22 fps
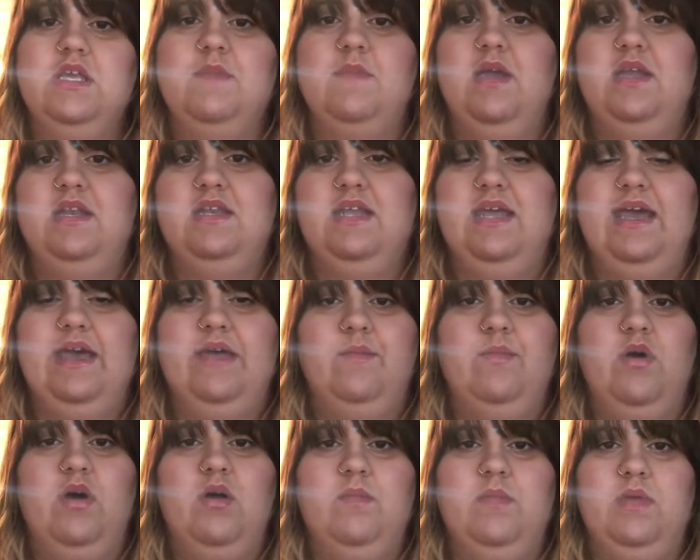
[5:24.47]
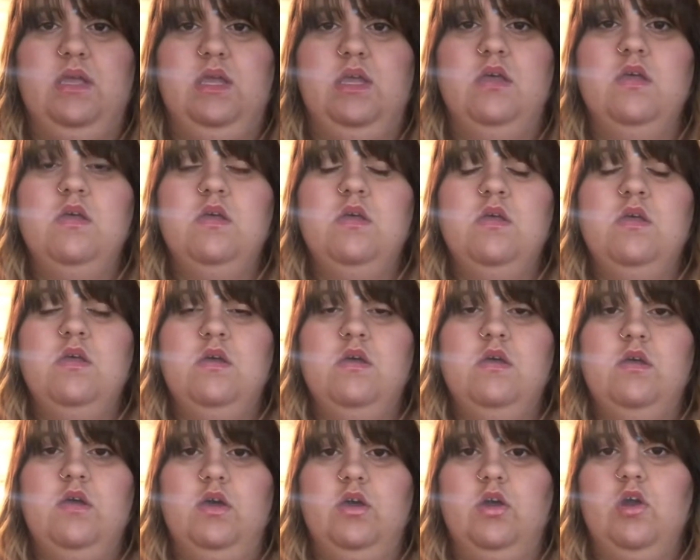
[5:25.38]
My dad bought me
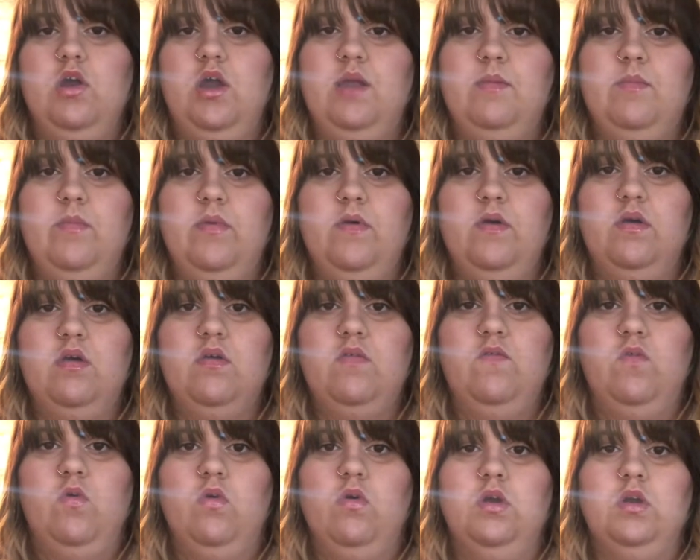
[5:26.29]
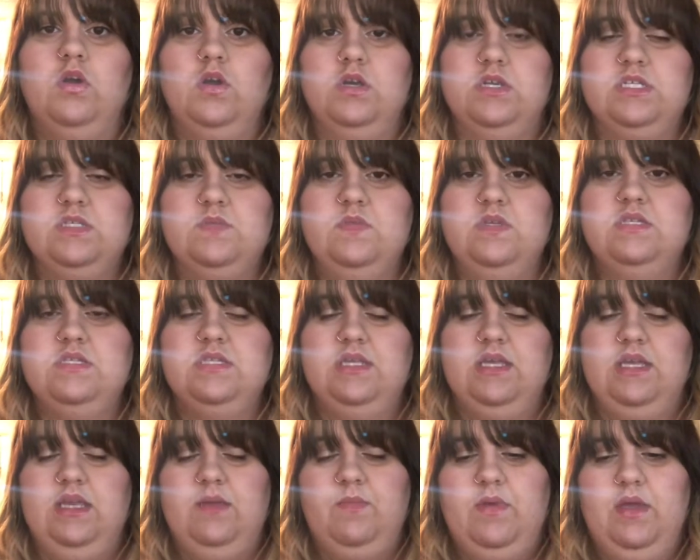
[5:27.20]
a crime book for Christmas that
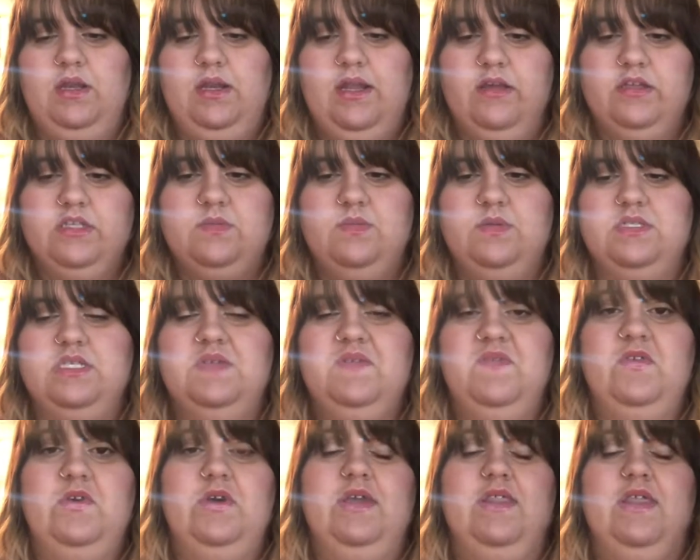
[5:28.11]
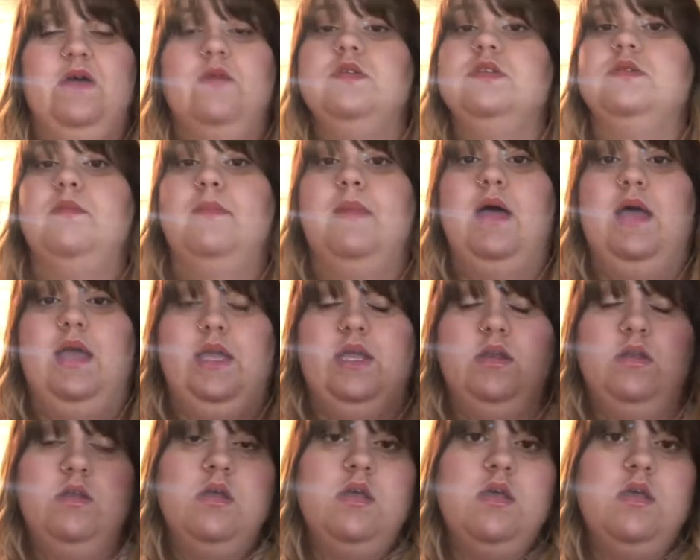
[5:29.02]
he picked out specifically. That was mine.